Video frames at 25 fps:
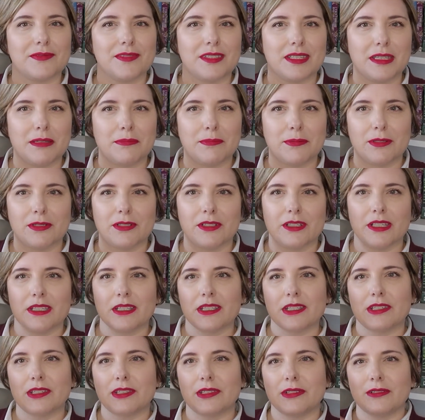deeper
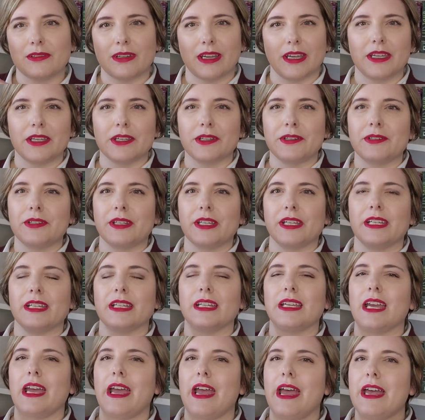into Iona
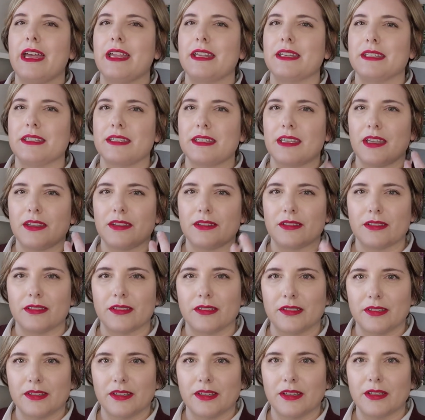and
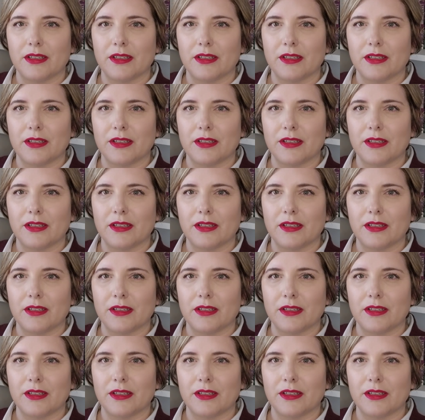other